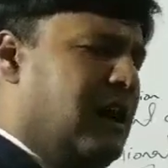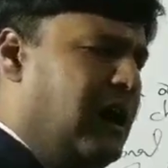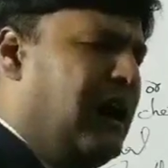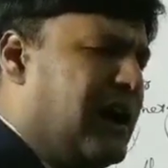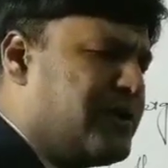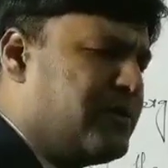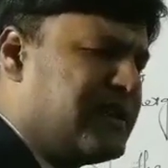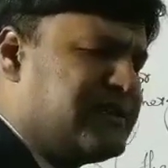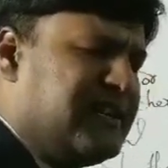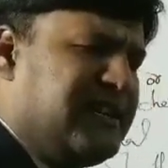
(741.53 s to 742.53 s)
or you
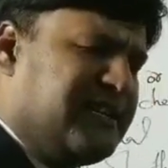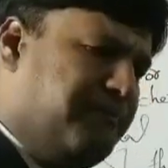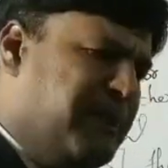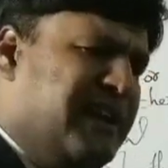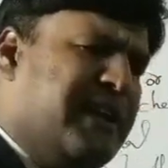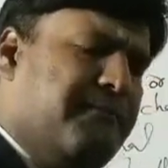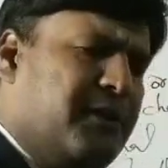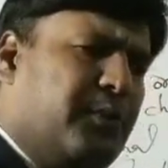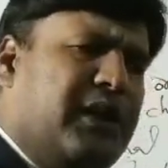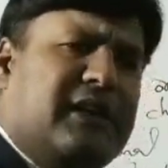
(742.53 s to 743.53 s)
can say that the medium
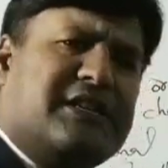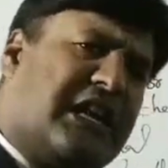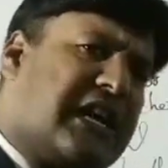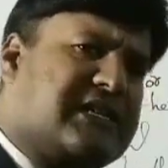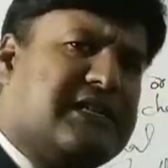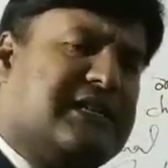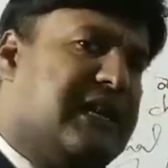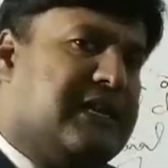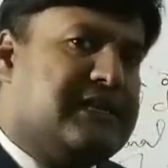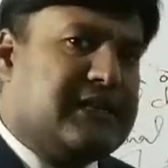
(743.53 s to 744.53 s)
between the charges
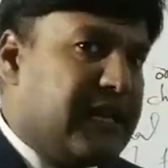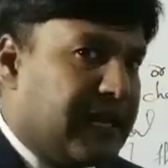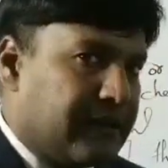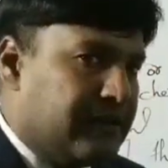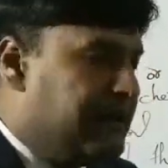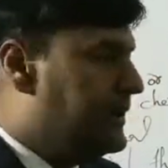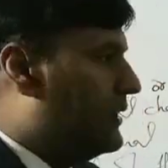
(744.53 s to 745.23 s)
is air.